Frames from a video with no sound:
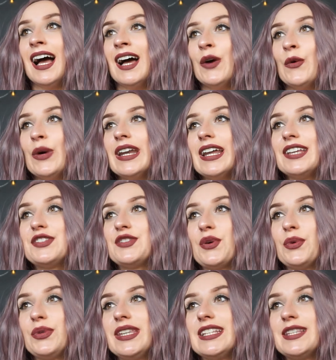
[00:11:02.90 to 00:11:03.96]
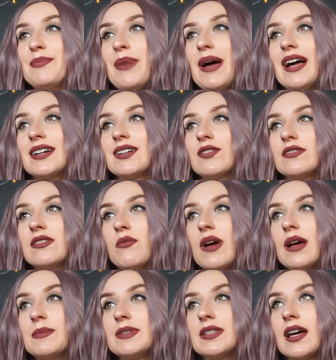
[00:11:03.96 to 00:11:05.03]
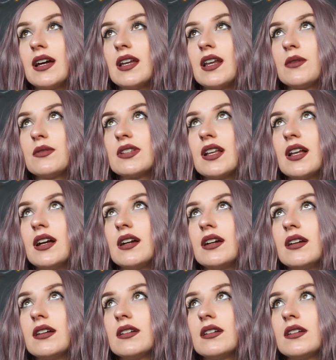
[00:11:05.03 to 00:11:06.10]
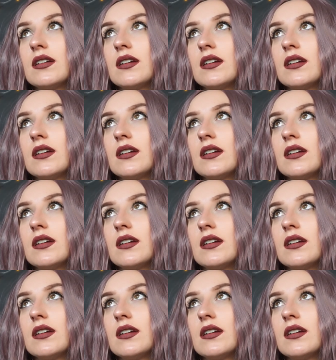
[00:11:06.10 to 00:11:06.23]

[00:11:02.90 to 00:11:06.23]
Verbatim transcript: when I saw this bag on the website I was like